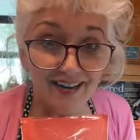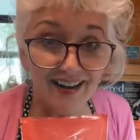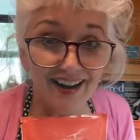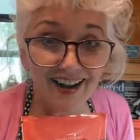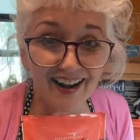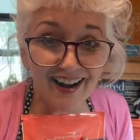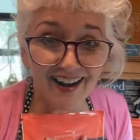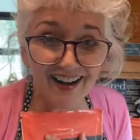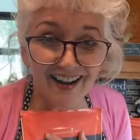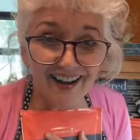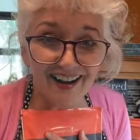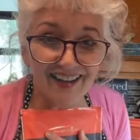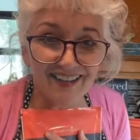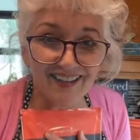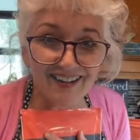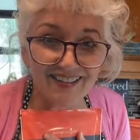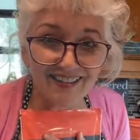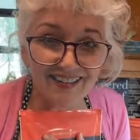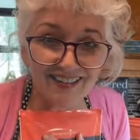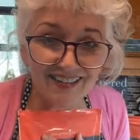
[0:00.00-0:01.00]
Yeah,
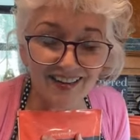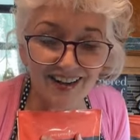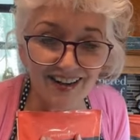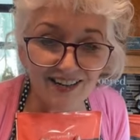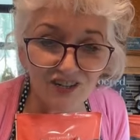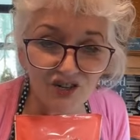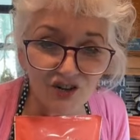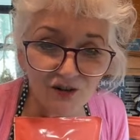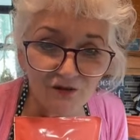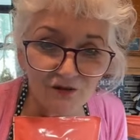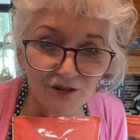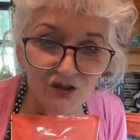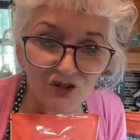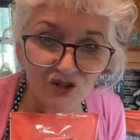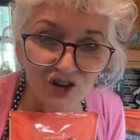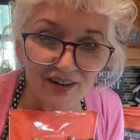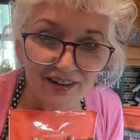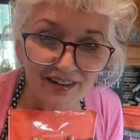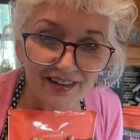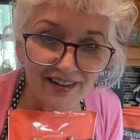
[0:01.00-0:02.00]
Alexis, hey Junk Food
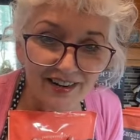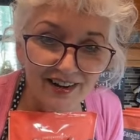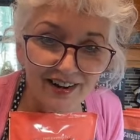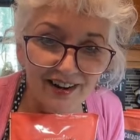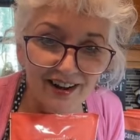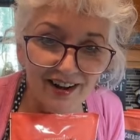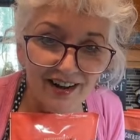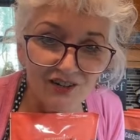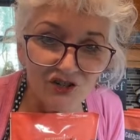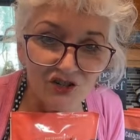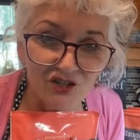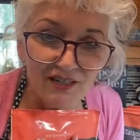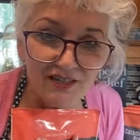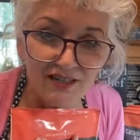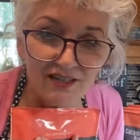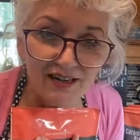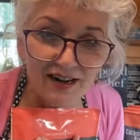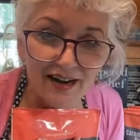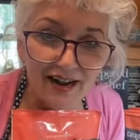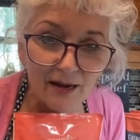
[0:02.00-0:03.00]
Chunky. I just
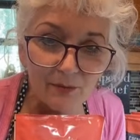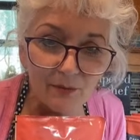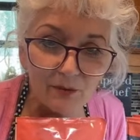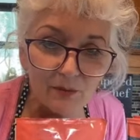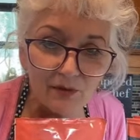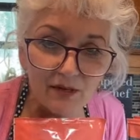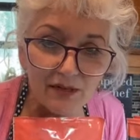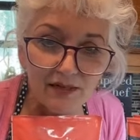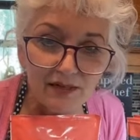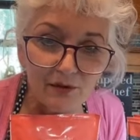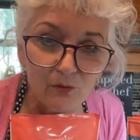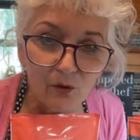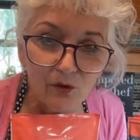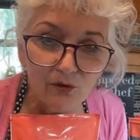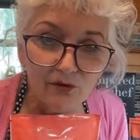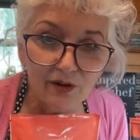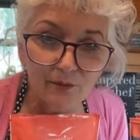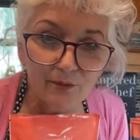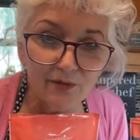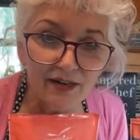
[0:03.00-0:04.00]
deleted Haps because it
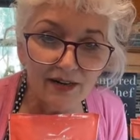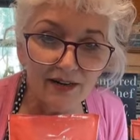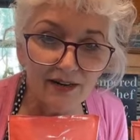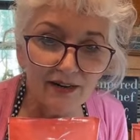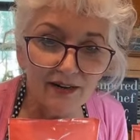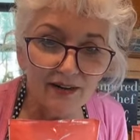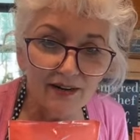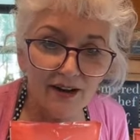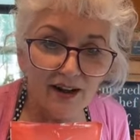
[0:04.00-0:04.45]
won't let me in.